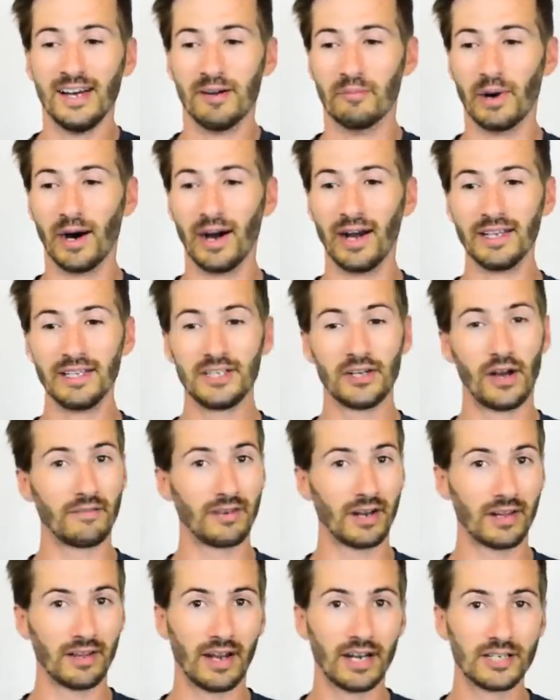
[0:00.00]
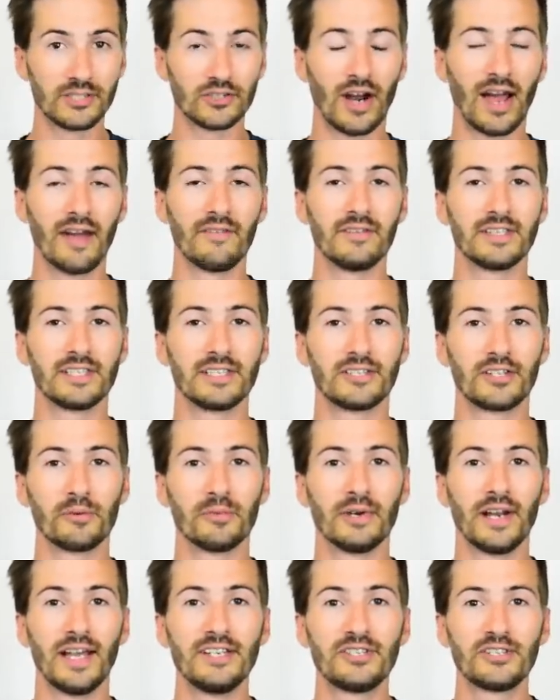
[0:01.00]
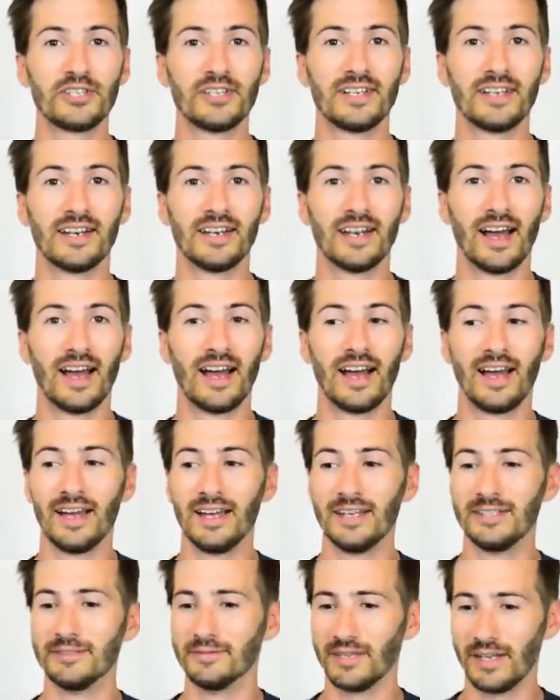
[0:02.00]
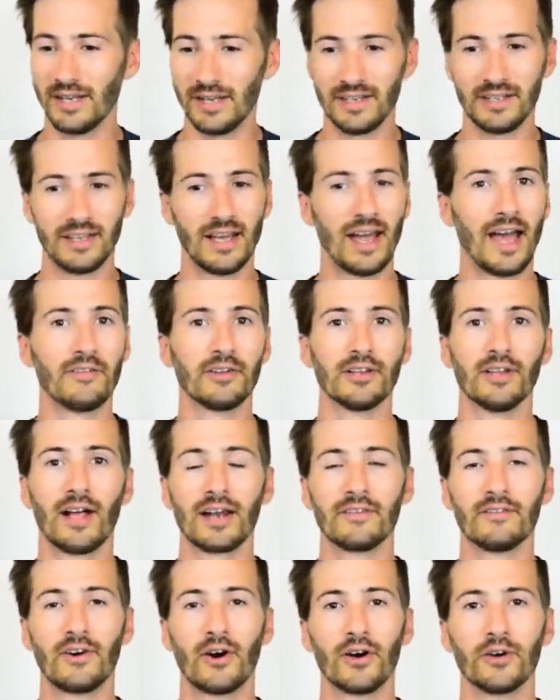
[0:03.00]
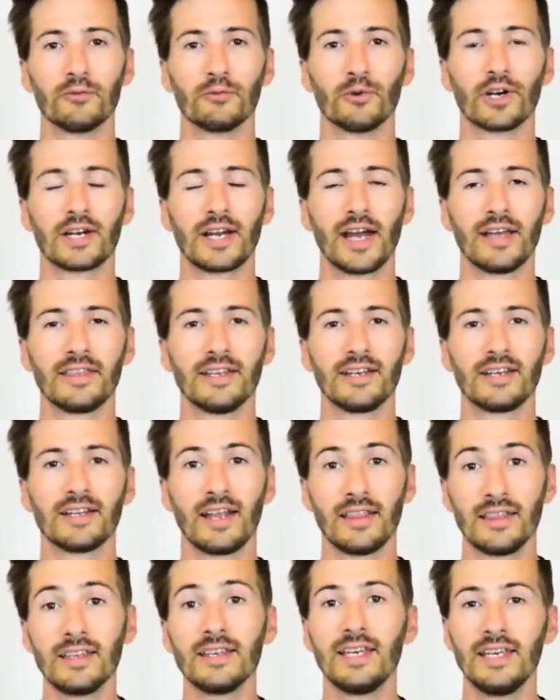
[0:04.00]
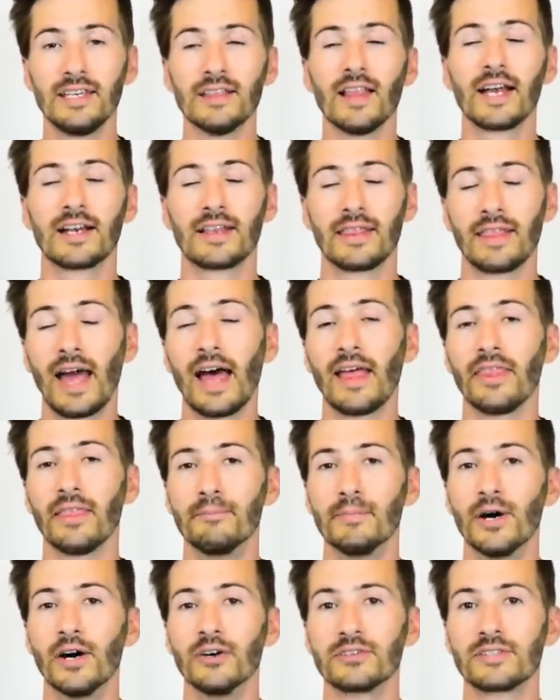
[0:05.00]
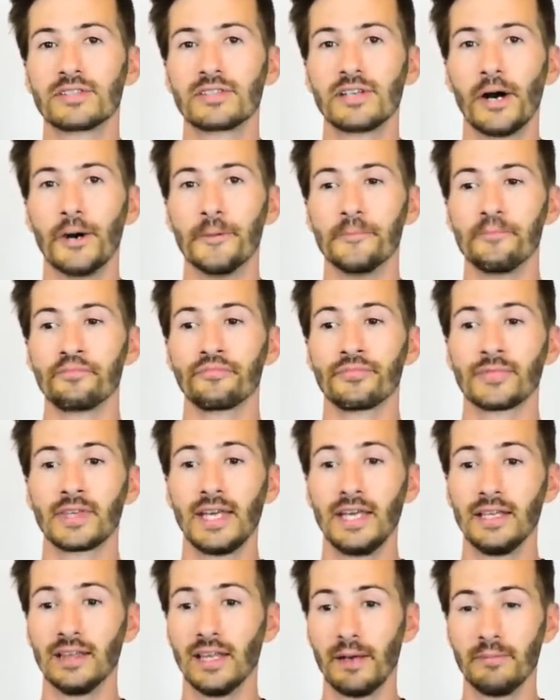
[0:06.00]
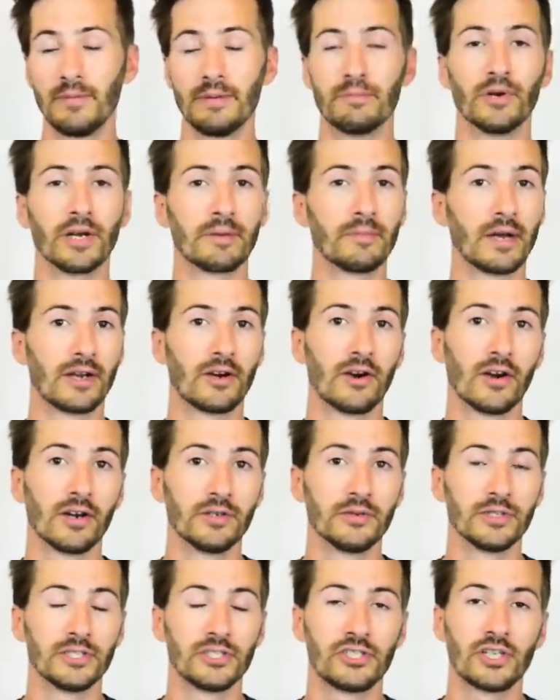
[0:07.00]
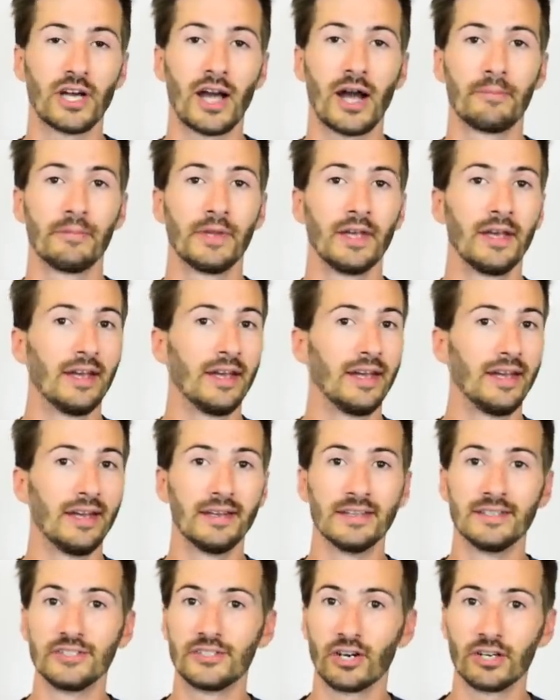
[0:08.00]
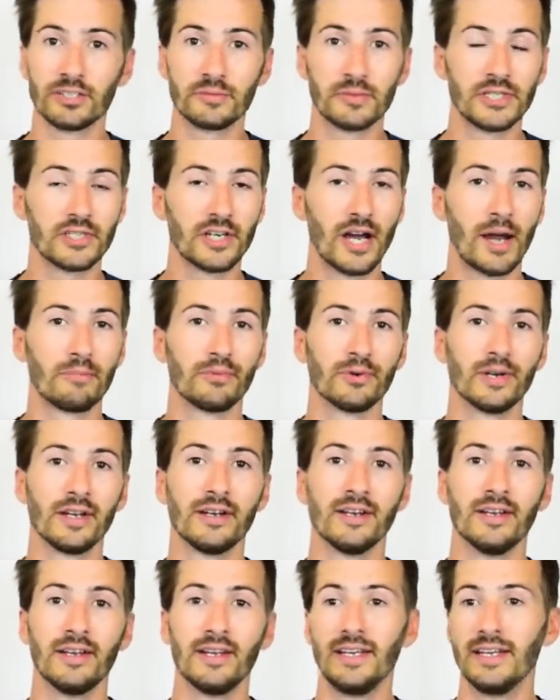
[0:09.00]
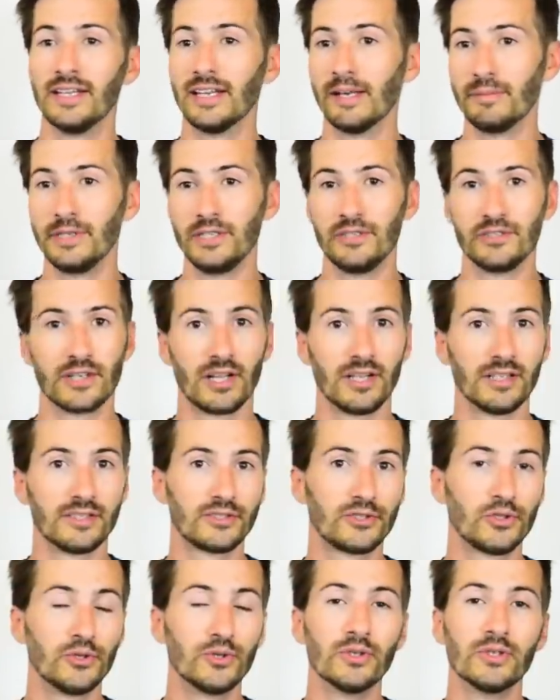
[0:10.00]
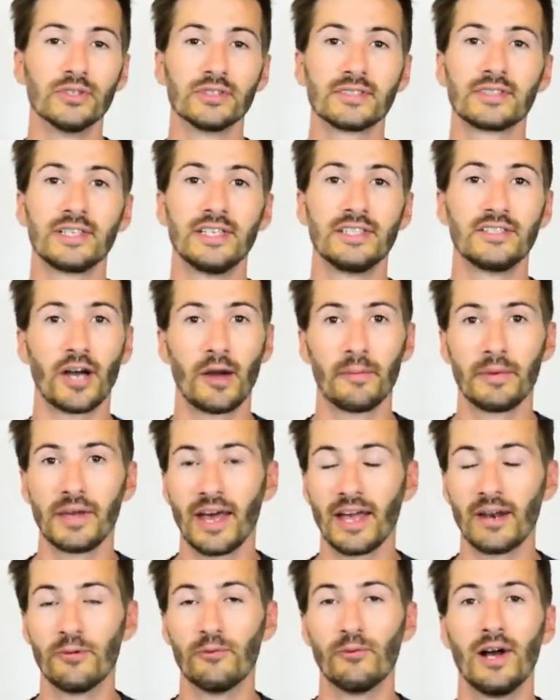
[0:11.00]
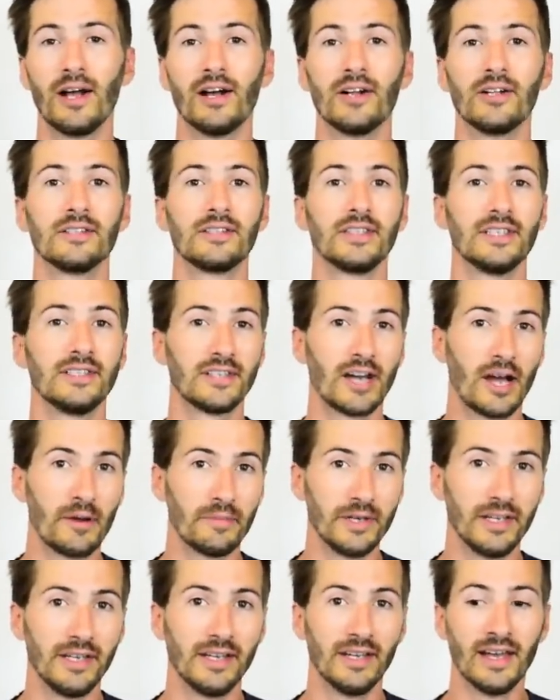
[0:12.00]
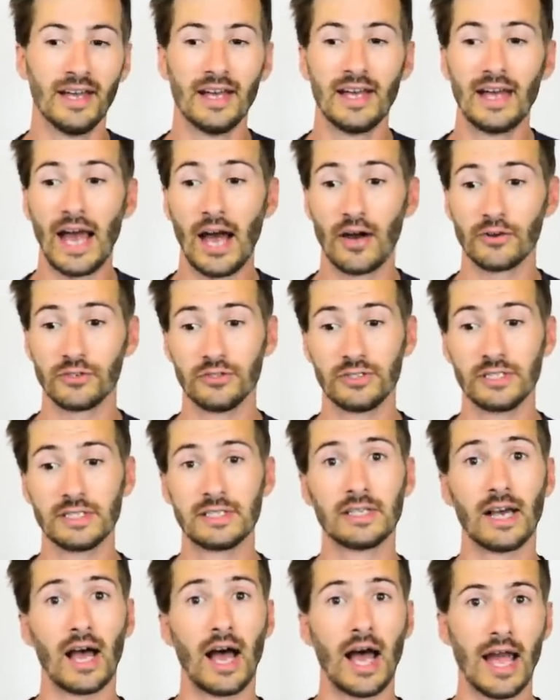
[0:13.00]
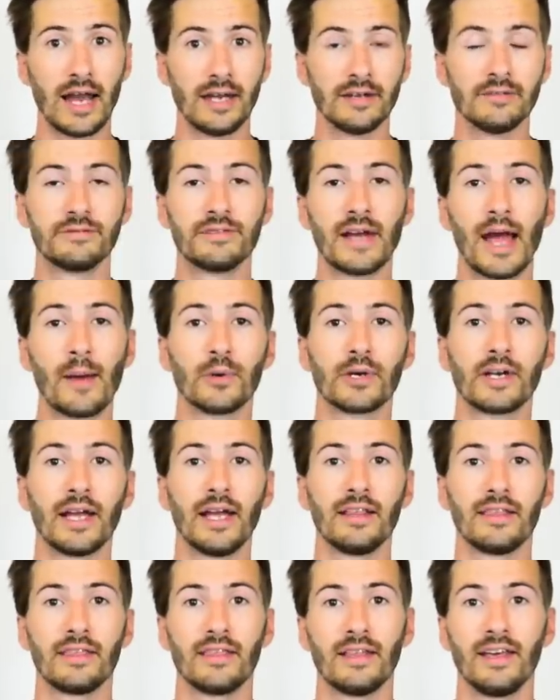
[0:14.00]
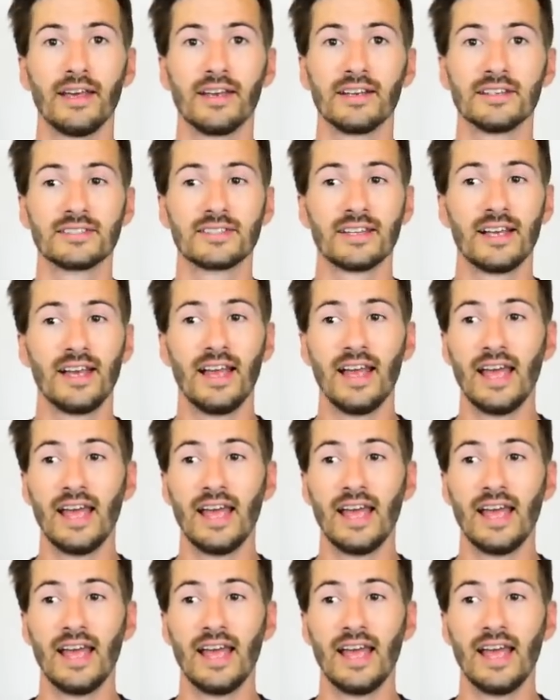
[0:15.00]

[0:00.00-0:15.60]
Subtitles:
But, you know, I've got a lot of drive and determination, and I have a lot of hard work ethic, and I think he liked that the most. So he let me bring my car into his shop. He didn't charge me shop rent. He let me use all his tools. He taught me how to weld. He taught me how to design and fabricate things.